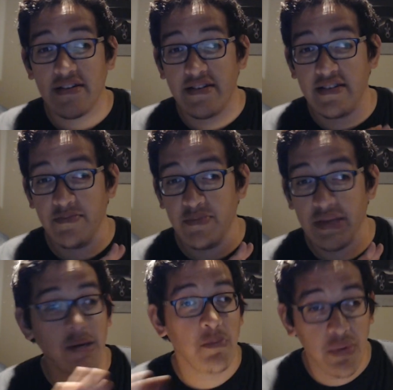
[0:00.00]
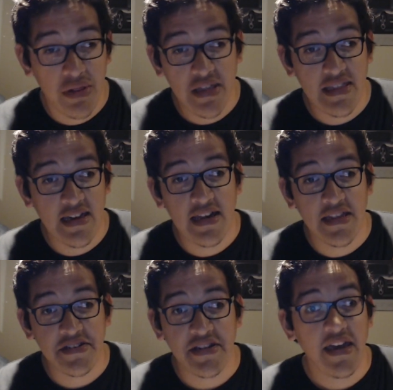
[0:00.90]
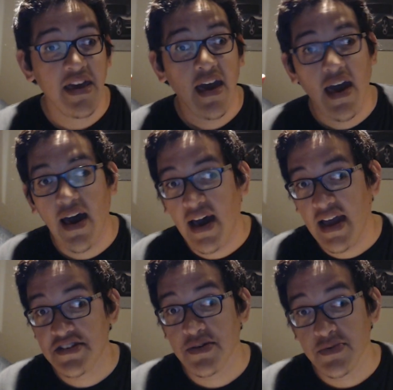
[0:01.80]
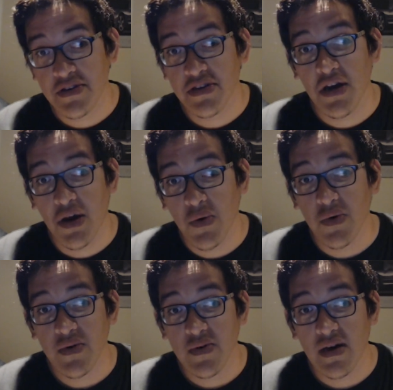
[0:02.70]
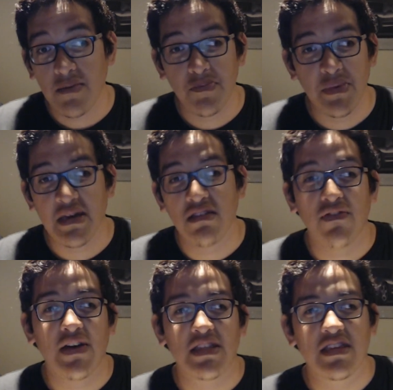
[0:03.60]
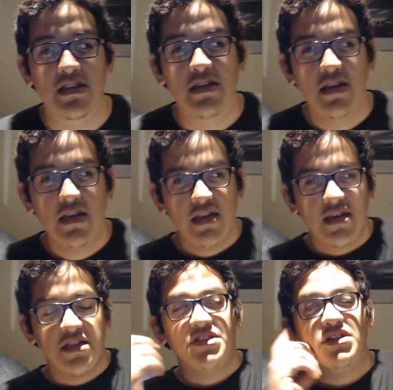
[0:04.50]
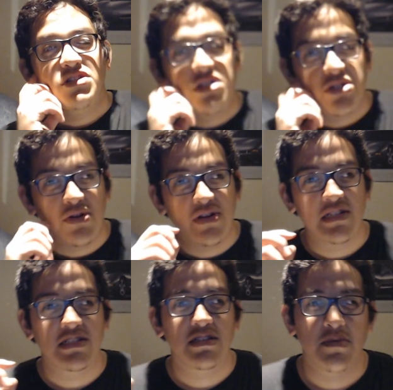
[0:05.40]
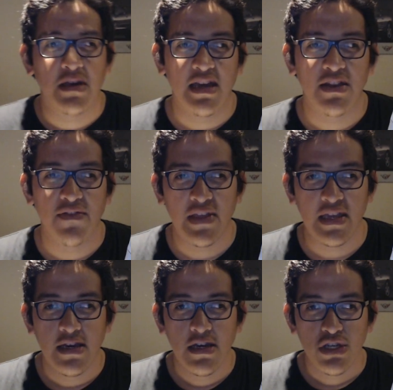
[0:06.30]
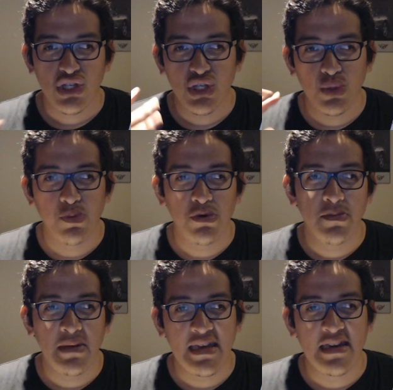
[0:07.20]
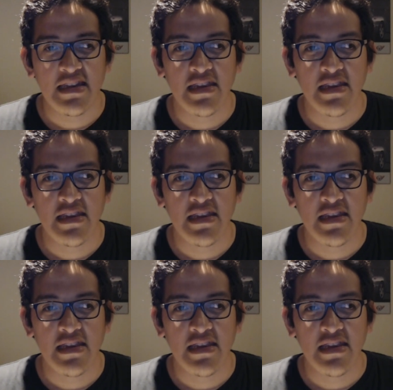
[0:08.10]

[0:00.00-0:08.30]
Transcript: being completely honest, I don't know. Beyond the fact that it essentially started as some kind of, Superman